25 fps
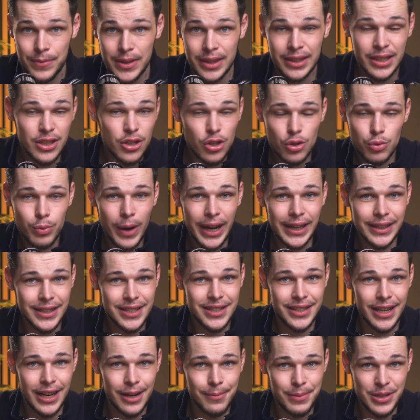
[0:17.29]
This is why the
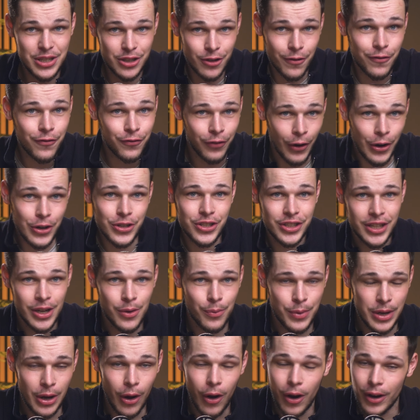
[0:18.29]
setup is the first thing
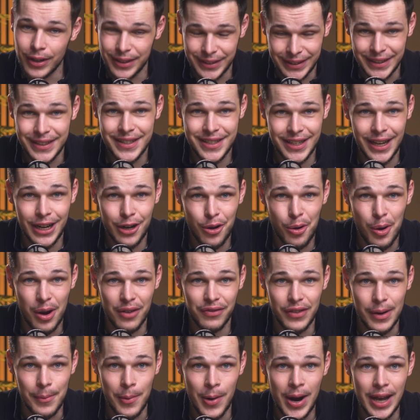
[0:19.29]
we audit inside
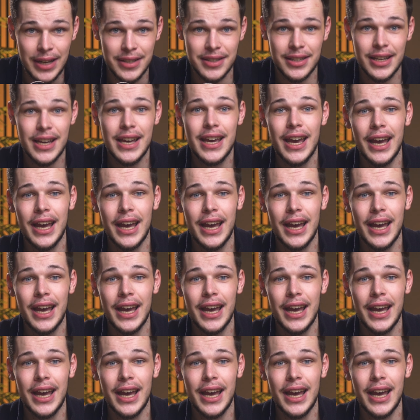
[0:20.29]
OFMOS.